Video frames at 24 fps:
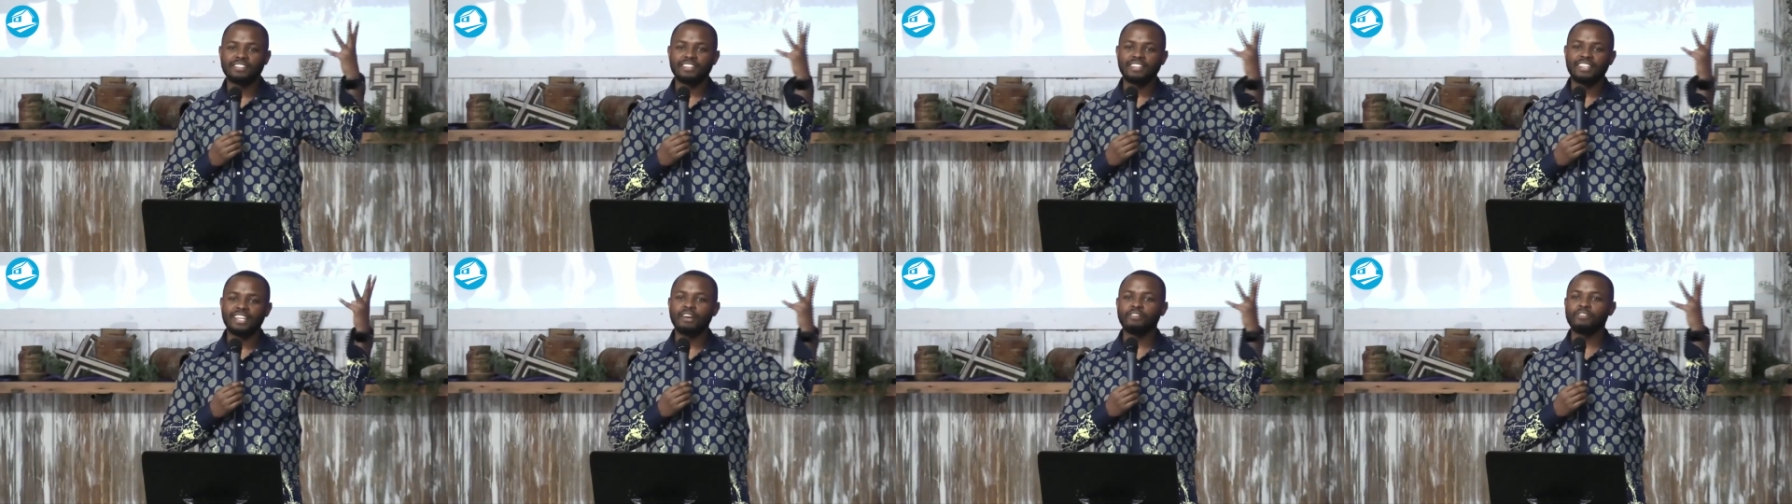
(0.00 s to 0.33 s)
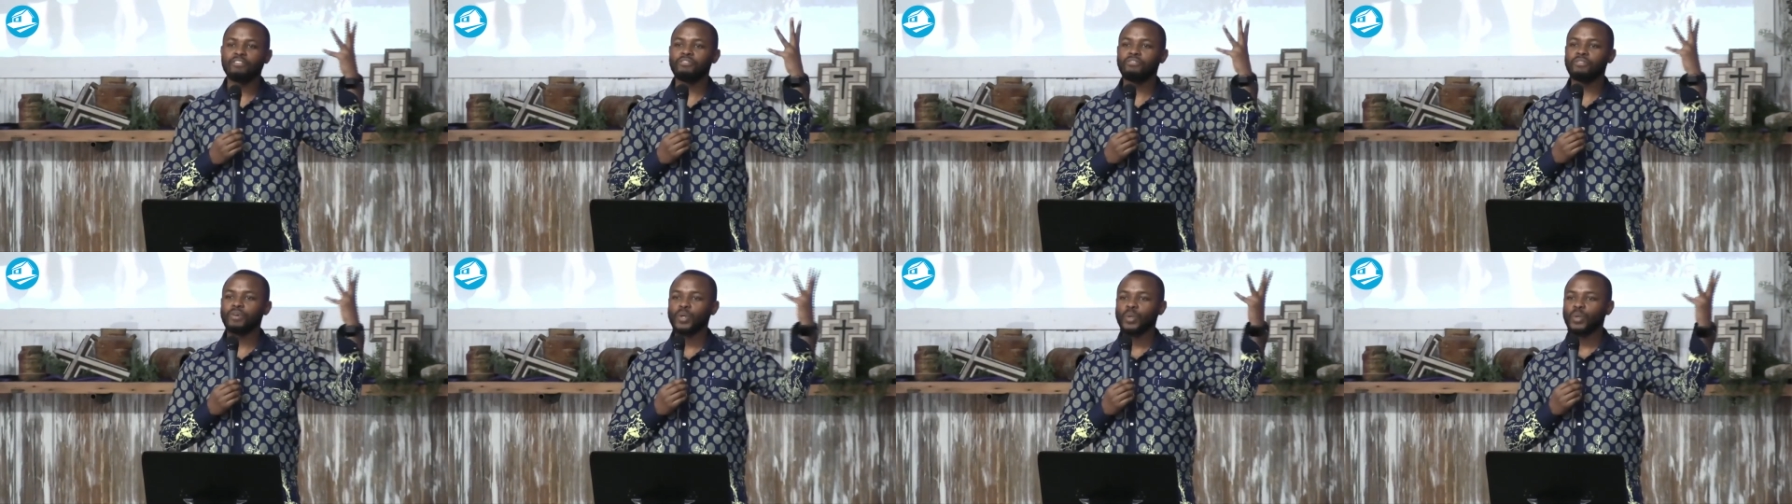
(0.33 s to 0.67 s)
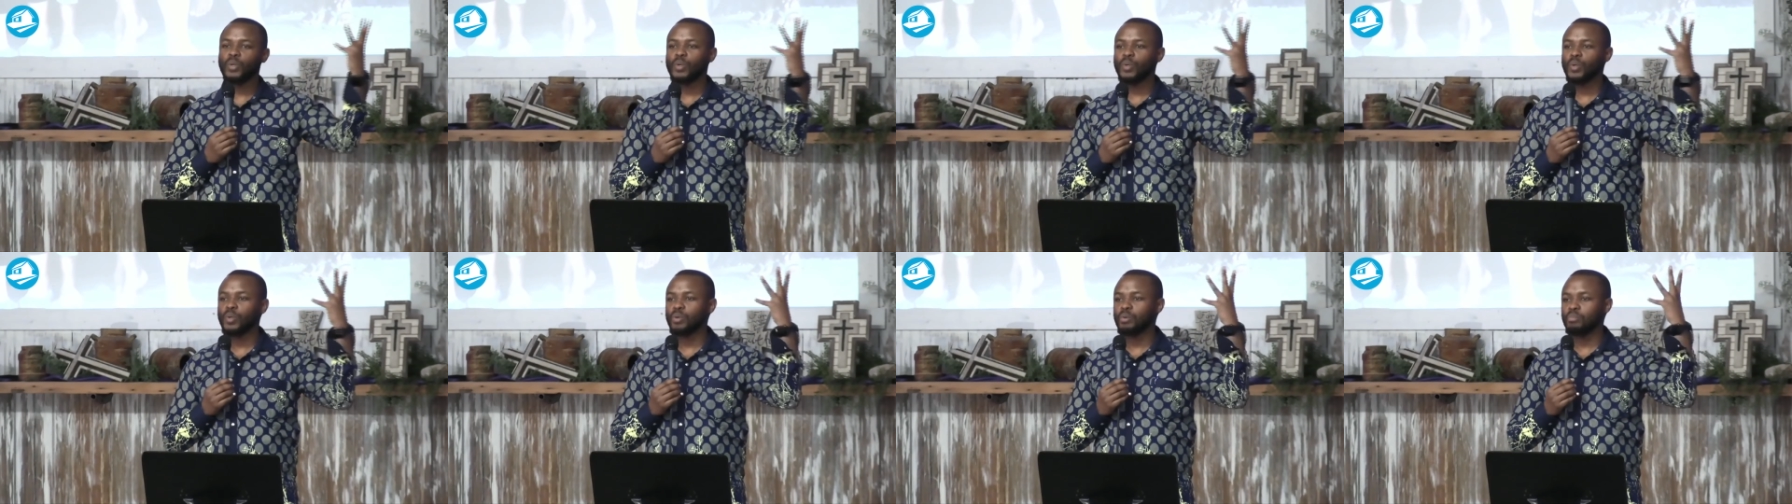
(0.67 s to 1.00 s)
the
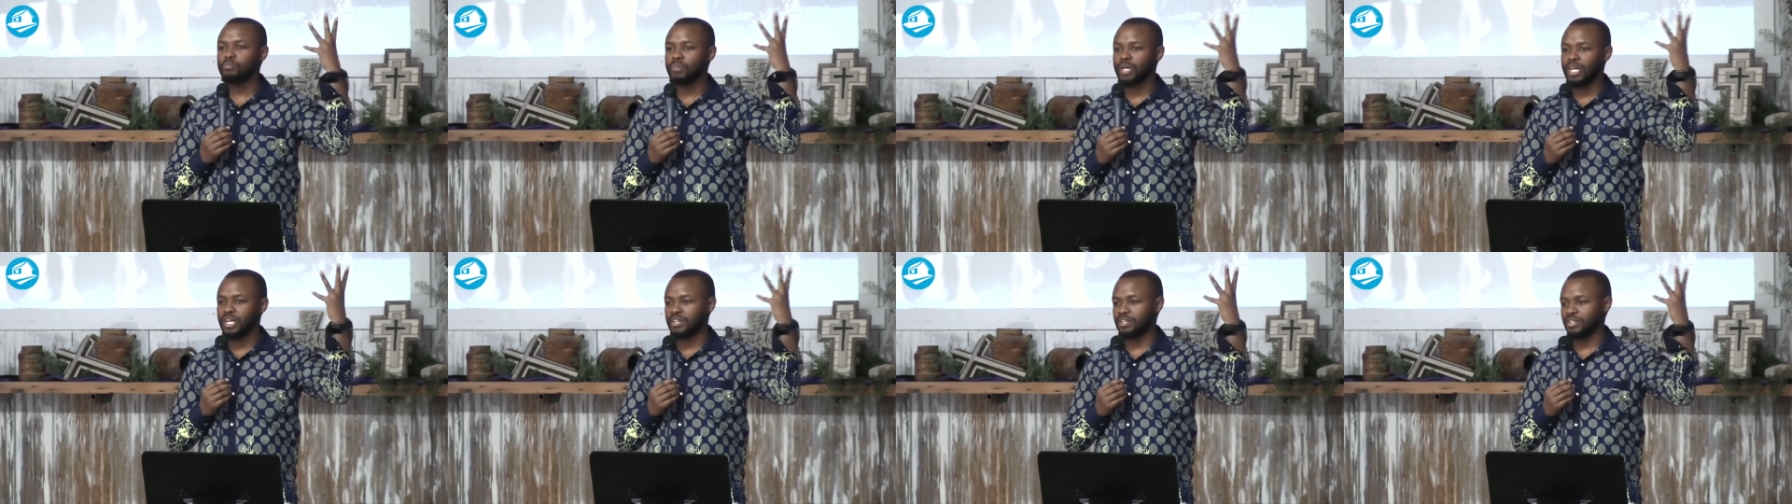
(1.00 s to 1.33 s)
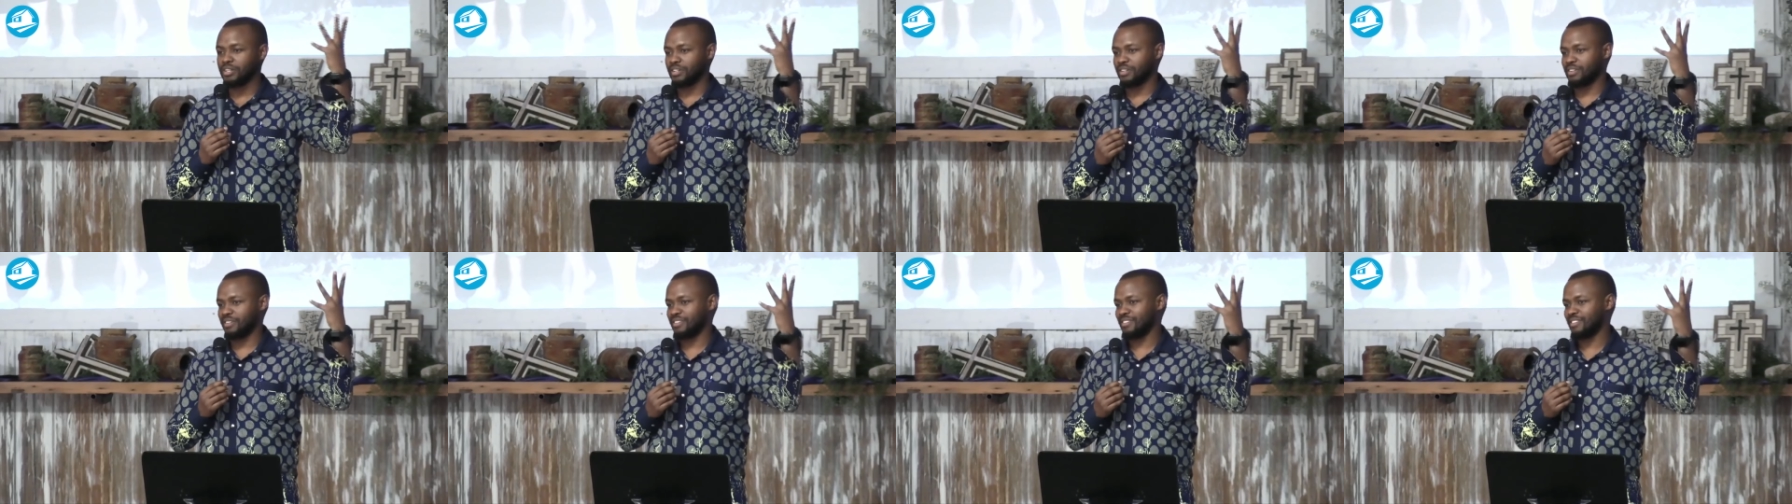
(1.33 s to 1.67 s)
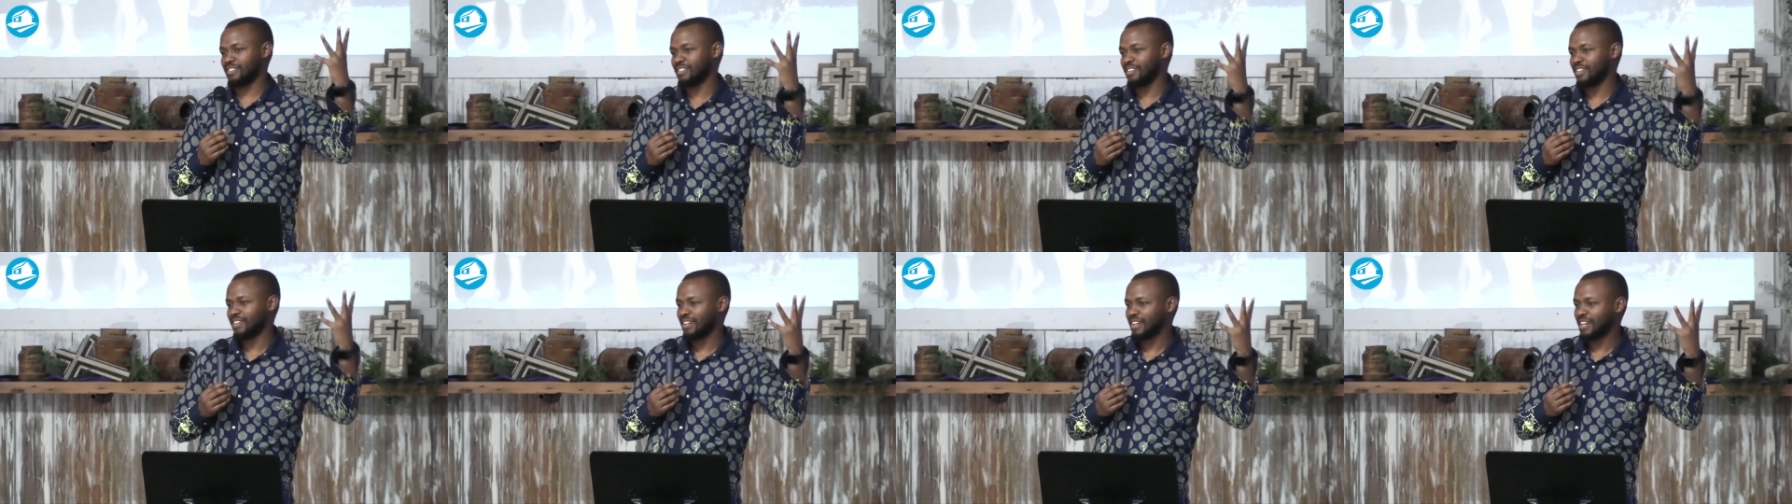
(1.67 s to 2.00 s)
full measure
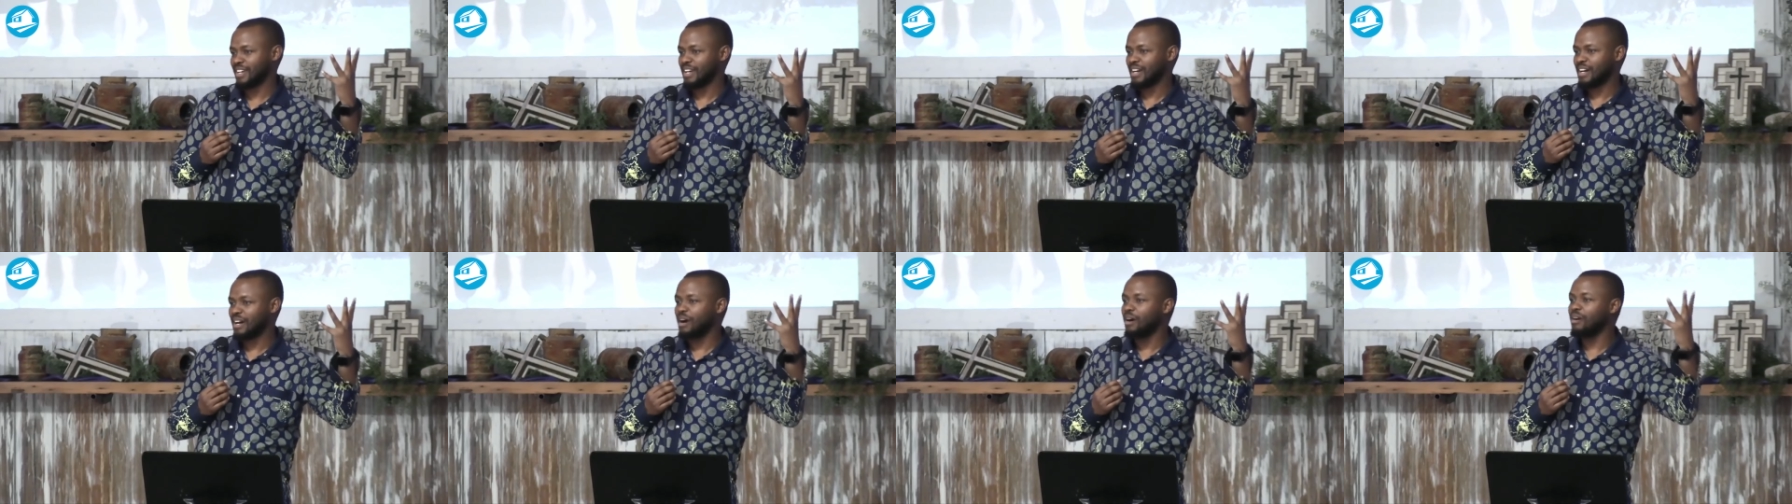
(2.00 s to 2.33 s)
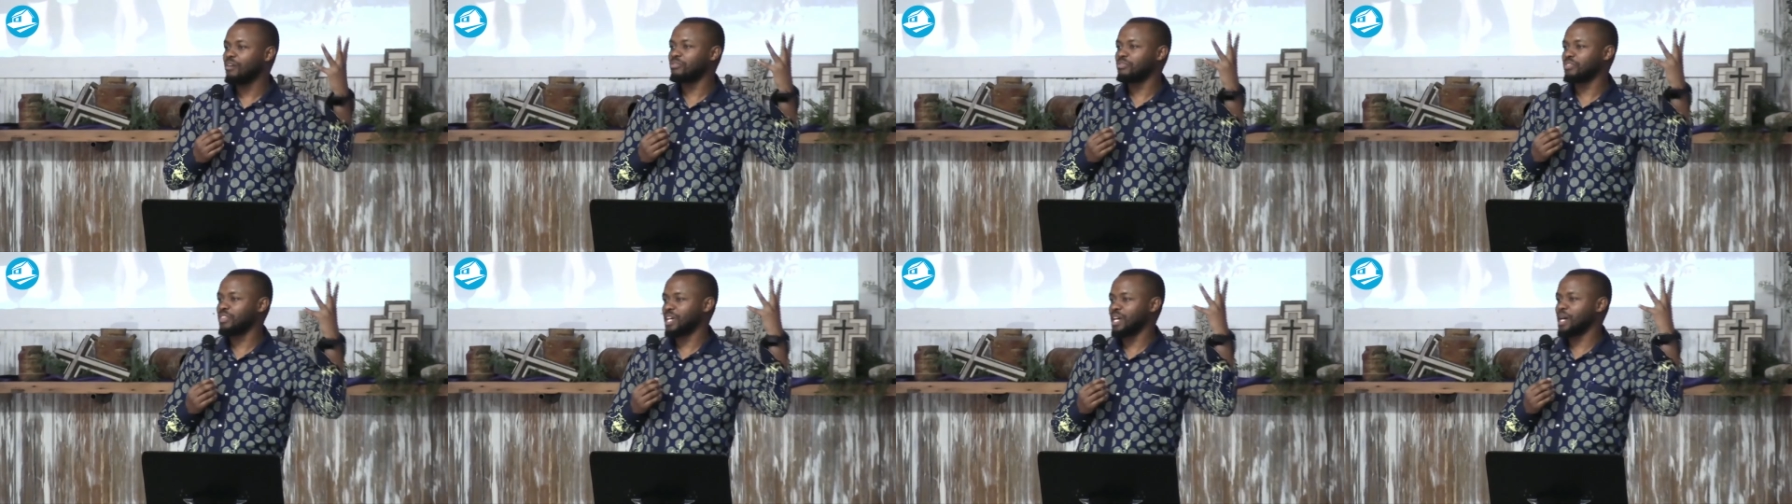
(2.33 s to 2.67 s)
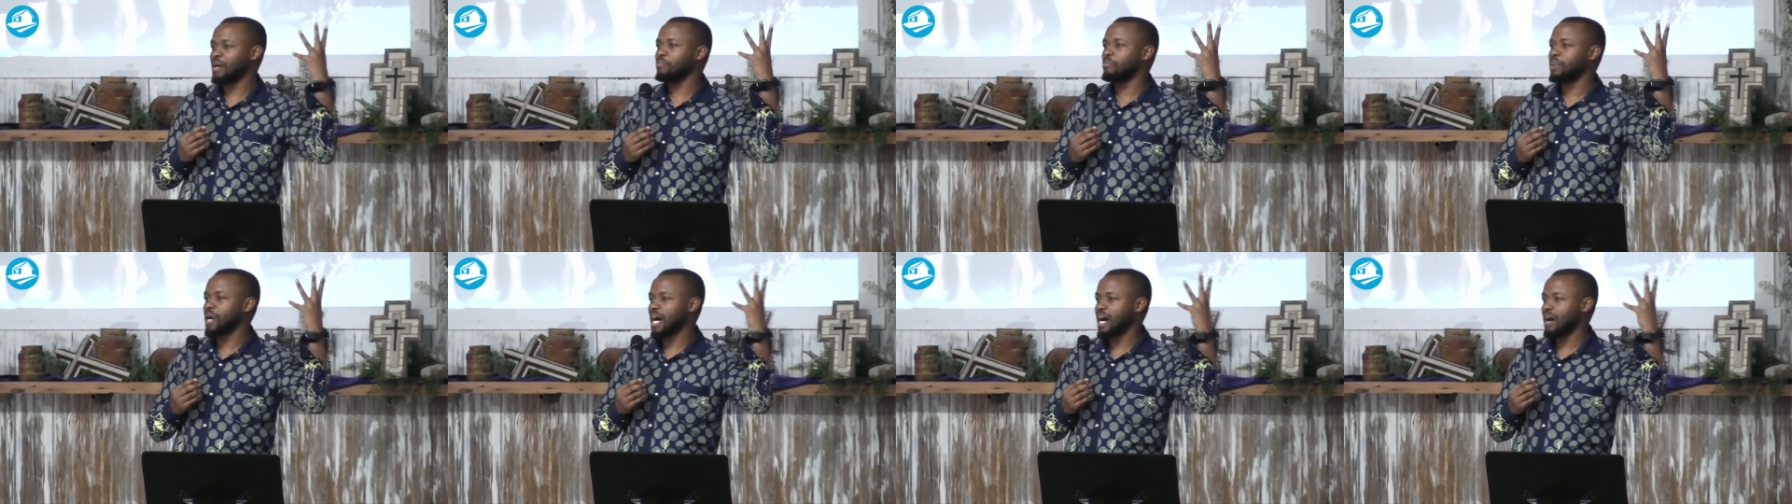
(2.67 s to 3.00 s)
of their
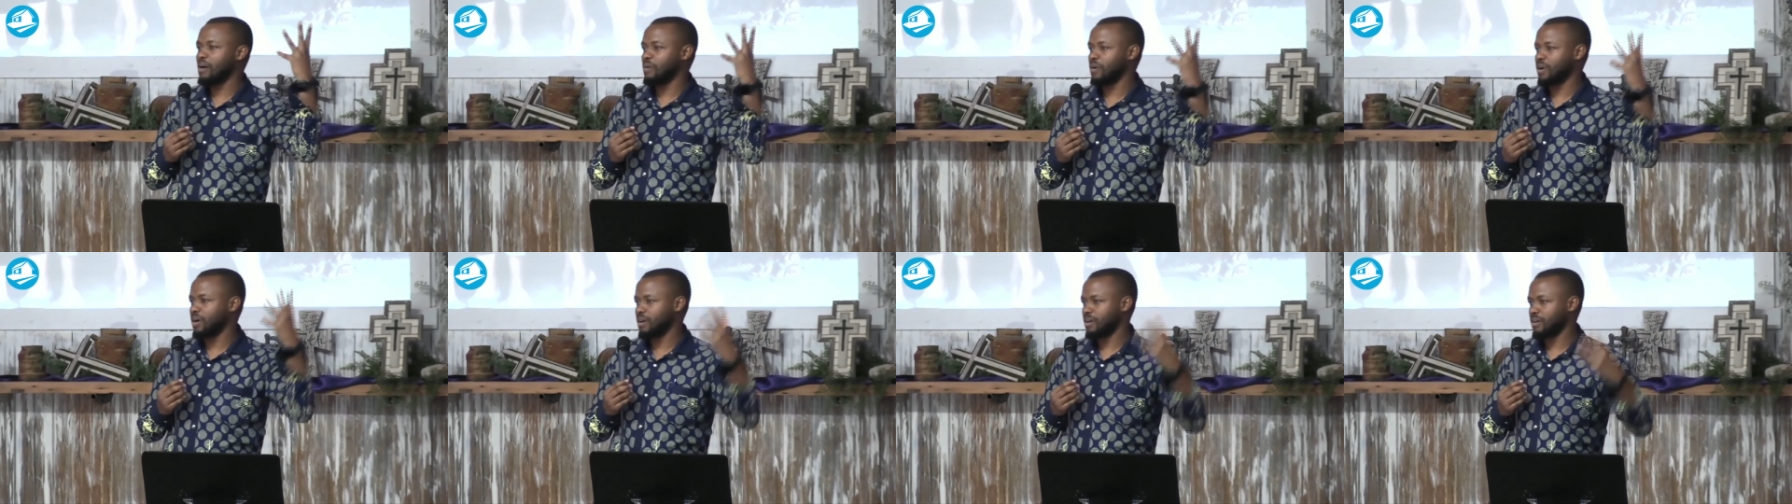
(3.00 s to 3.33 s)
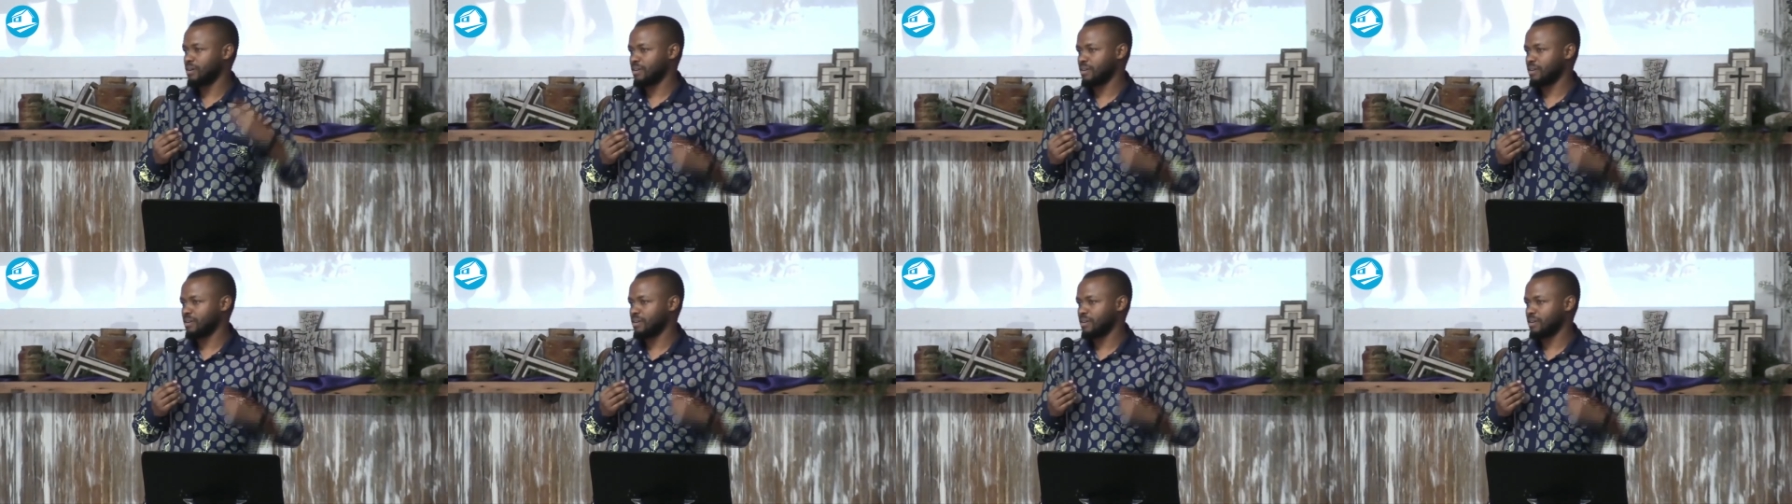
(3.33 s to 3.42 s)
power.